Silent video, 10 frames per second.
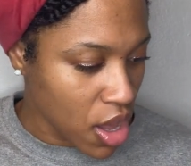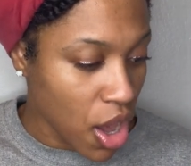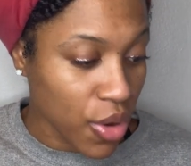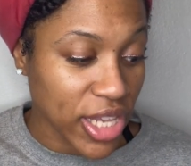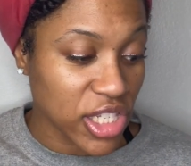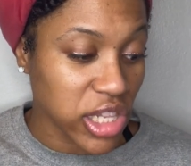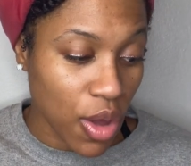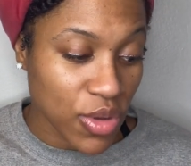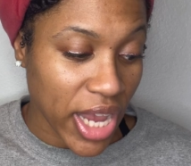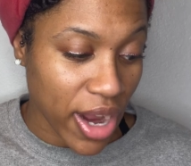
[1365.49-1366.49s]
Okay,
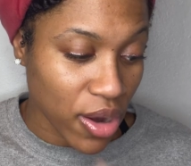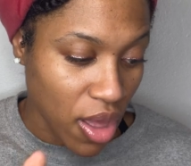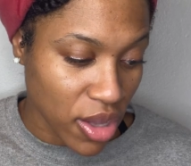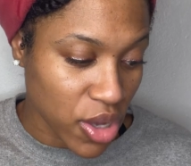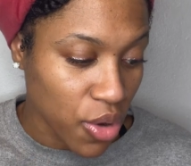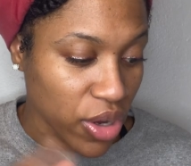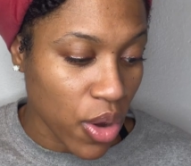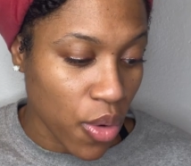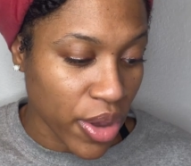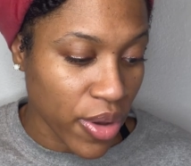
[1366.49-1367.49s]
slows hair loss.
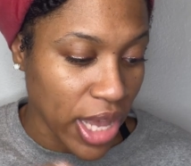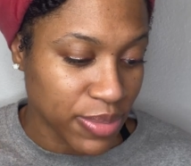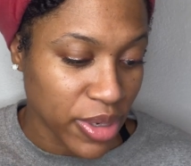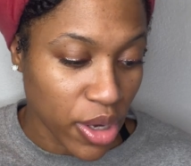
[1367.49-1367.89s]
Coconut oil has been